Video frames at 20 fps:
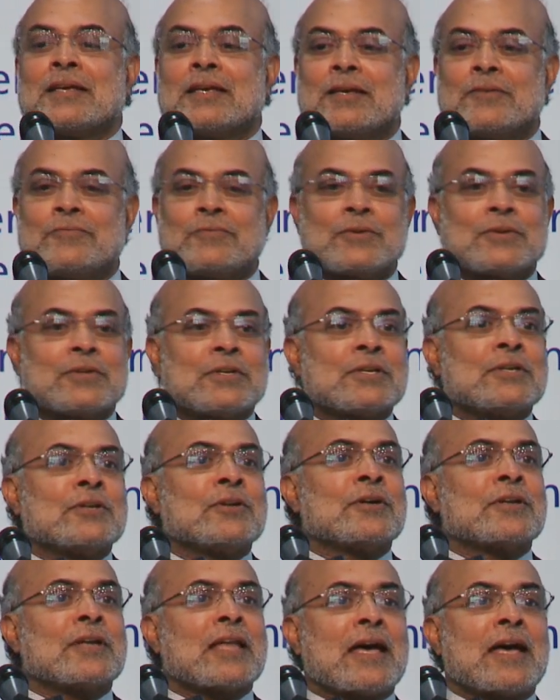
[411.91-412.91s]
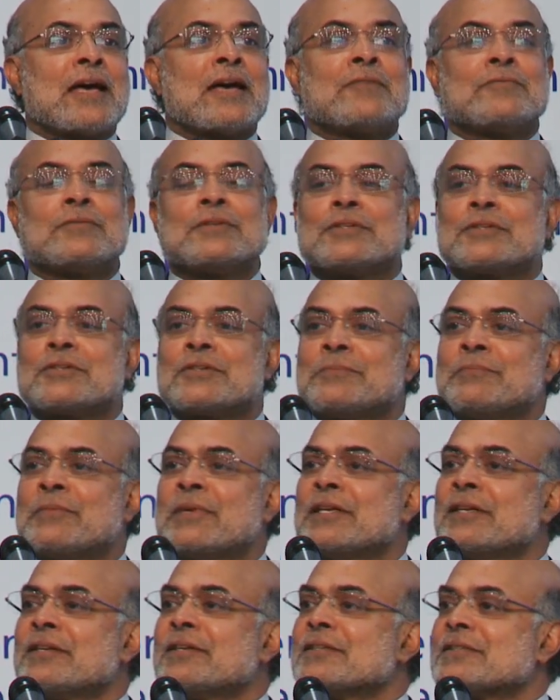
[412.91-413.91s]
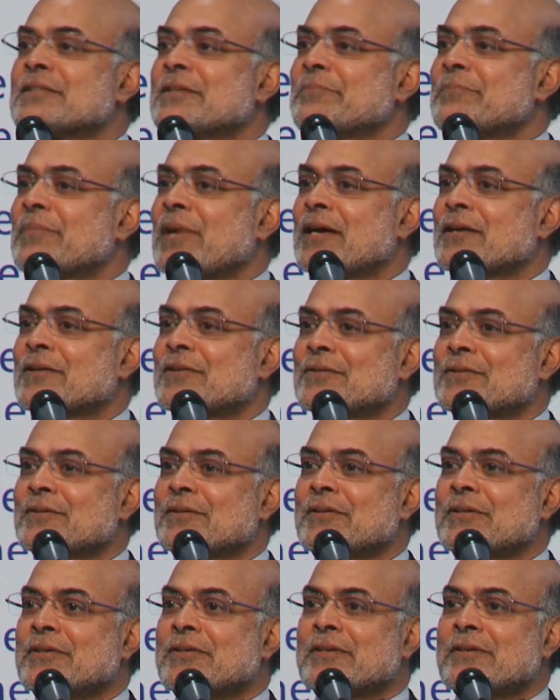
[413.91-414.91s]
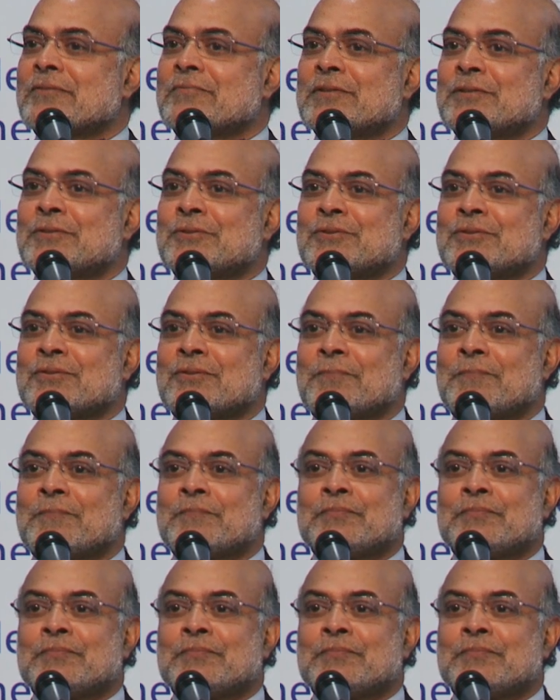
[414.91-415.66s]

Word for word: if you did not have the tremendous impact of the Green Revolution.